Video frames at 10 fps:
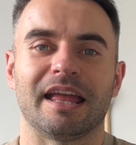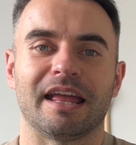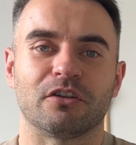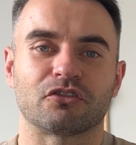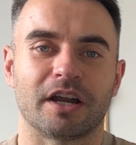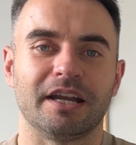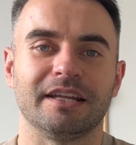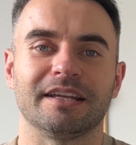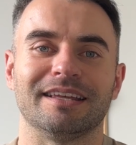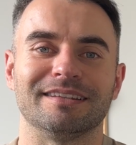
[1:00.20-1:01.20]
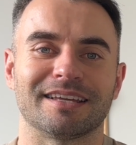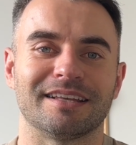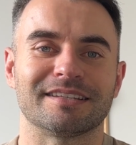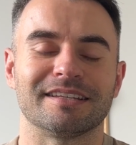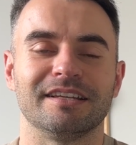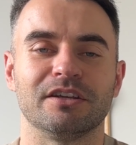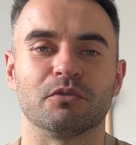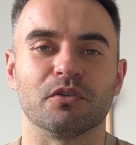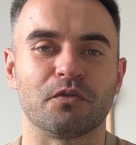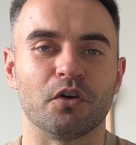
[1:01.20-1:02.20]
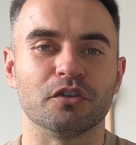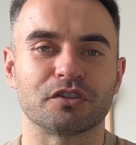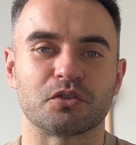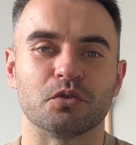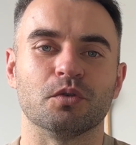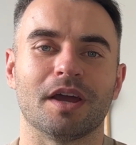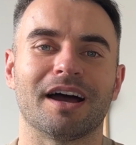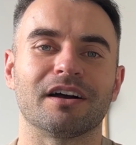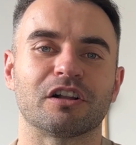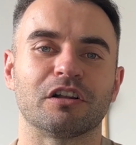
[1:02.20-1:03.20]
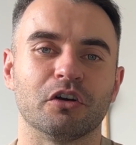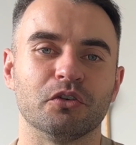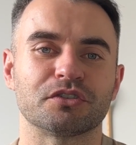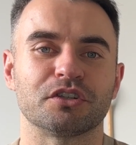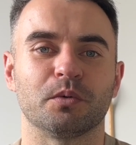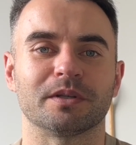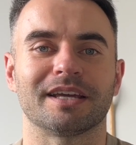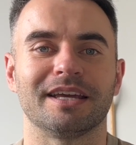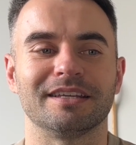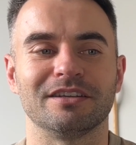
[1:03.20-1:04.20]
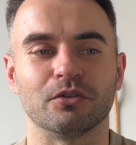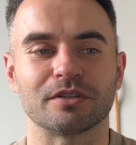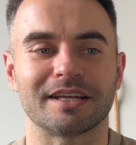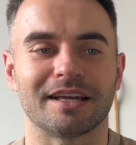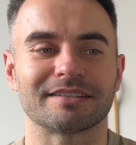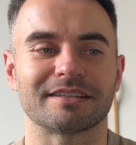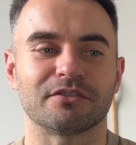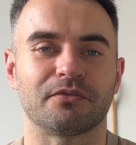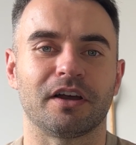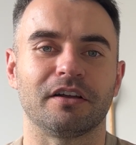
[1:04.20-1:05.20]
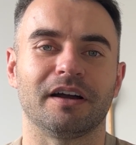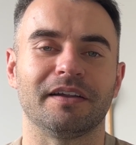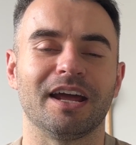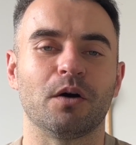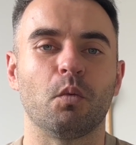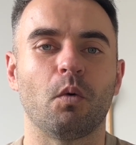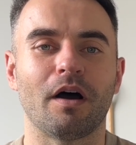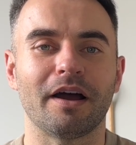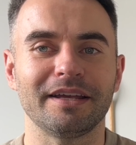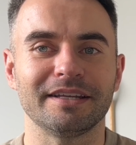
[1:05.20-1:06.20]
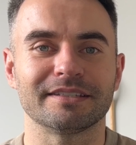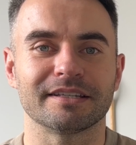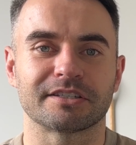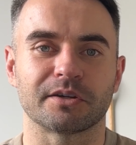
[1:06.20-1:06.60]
training intensity refers to how close you are taking your sets to failure. Now, why is this so